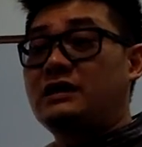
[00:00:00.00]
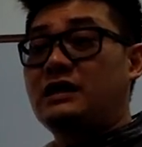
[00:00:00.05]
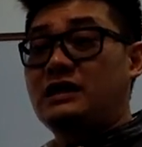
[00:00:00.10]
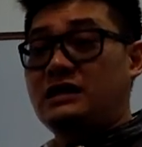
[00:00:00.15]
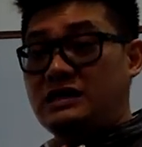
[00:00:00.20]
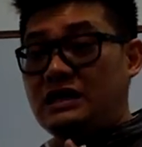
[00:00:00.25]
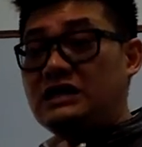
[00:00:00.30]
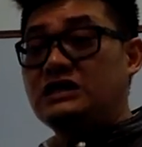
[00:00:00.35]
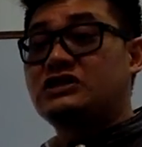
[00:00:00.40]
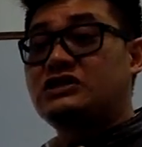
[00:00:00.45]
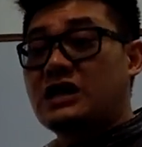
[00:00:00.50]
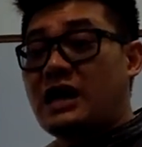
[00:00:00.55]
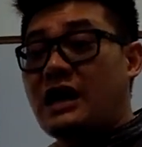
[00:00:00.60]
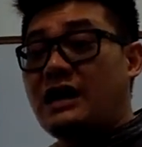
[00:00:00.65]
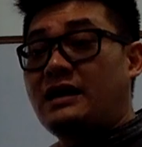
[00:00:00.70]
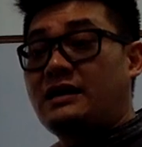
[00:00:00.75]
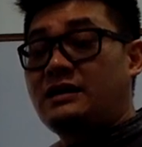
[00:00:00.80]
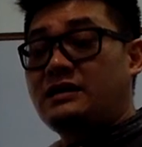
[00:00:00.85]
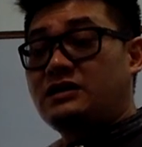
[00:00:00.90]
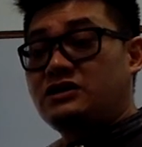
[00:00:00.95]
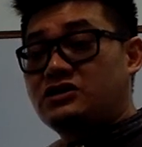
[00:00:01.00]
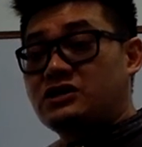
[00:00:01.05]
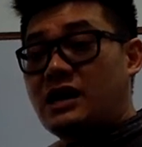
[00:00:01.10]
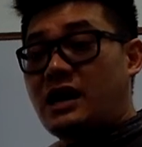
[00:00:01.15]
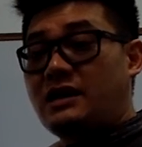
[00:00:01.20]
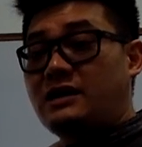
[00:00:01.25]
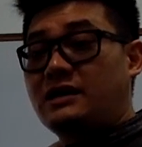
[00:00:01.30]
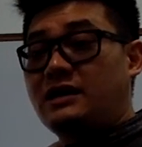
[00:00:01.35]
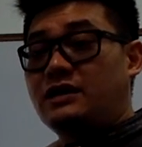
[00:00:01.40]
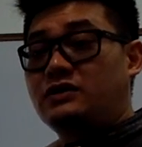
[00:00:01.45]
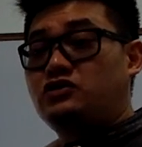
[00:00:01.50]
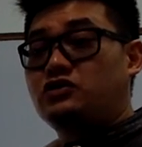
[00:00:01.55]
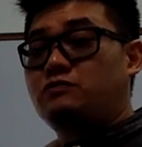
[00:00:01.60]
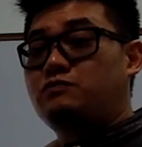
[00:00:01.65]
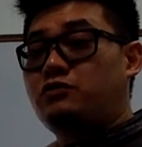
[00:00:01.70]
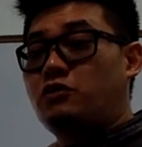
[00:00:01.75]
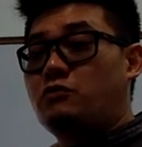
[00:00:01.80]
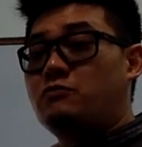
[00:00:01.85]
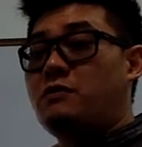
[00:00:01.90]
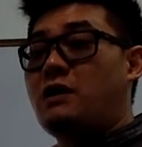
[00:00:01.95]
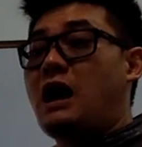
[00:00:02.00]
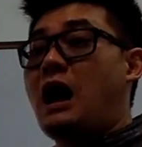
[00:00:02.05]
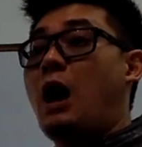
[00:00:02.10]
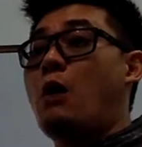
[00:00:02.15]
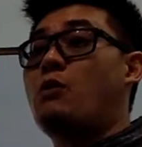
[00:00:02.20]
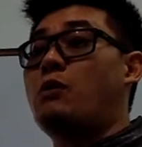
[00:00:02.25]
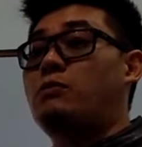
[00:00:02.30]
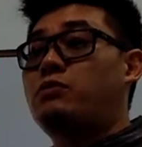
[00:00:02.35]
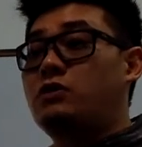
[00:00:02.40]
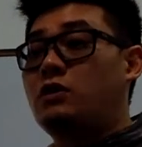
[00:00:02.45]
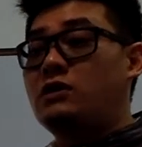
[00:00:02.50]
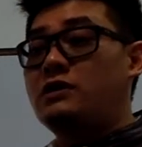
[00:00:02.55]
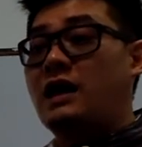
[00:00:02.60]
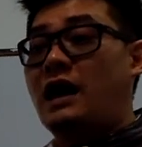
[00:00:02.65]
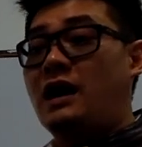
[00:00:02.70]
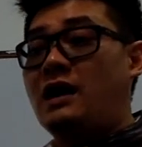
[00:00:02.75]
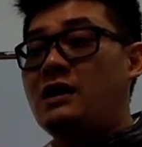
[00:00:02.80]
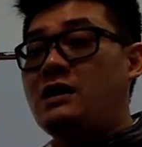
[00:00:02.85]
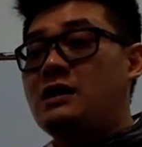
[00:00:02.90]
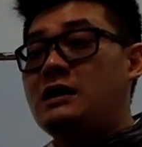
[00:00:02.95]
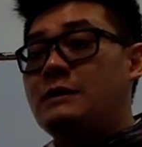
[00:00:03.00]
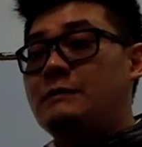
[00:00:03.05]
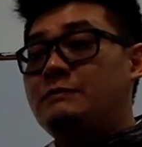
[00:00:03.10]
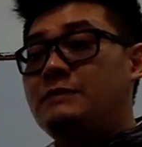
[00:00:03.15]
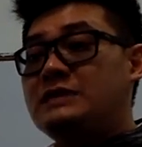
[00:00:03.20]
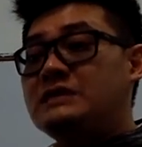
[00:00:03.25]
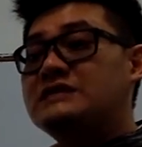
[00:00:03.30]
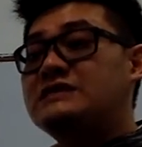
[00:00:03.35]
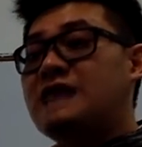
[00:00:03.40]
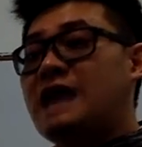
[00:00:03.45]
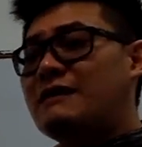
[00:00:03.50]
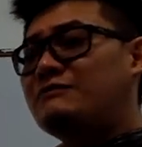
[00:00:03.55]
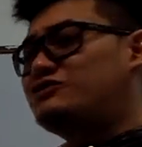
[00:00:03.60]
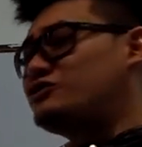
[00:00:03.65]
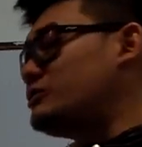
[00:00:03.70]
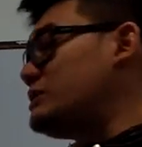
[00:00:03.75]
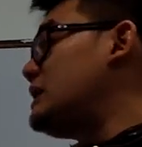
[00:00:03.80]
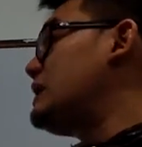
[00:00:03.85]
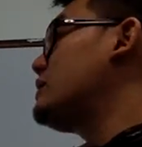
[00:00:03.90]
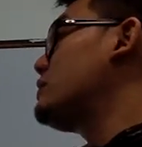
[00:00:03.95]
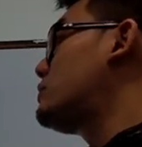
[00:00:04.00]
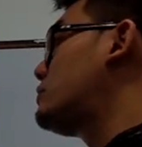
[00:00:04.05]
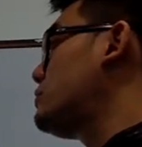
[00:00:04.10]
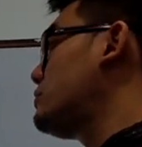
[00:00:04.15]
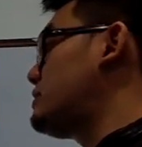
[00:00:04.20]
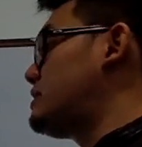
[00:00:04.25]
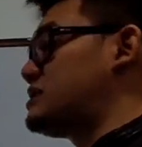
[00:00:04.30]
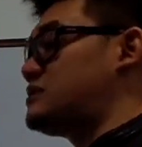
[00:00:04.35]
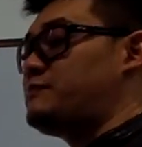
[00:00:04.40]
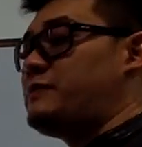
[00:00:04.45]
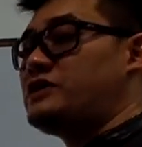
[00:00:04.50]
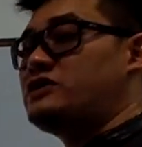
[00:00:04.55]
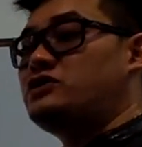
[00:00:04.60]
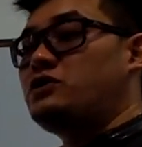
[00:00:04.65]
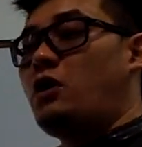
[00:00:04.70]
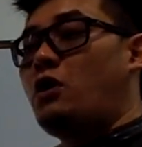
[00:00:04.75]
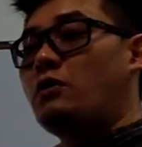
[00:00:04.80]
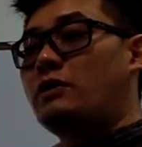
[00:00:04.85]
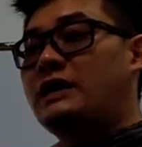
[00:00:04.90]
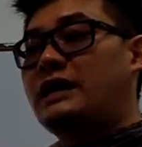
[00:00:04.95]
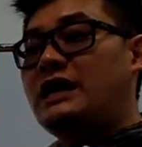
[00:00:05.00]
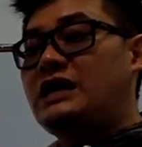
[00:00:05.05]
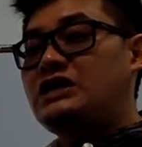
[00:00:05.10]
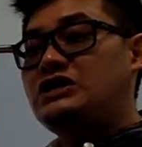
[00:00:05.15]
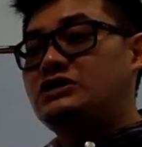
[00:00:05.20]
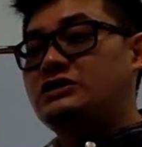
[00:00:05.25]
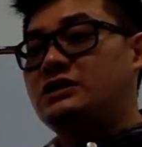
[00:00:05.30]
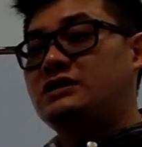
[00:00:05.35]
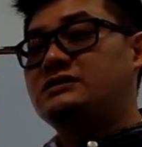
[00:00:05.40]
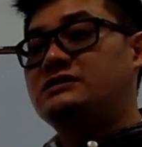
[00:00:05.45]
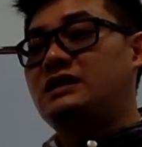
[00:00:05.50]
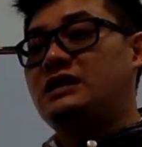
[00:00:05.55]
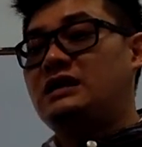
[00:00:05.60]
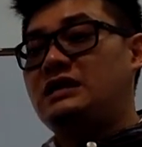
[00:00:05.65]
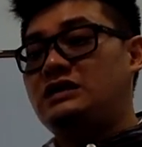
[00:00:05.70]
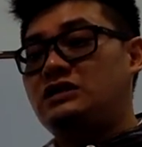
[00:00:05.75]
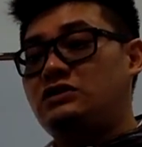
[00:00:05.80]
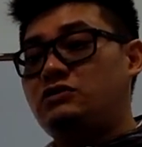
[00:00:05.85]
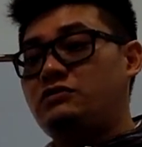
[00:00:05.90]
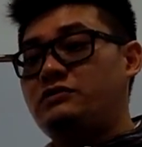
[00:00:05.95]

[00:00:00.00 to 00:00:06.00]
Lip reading: in China to promote our product. Meantime, to include the special occasions in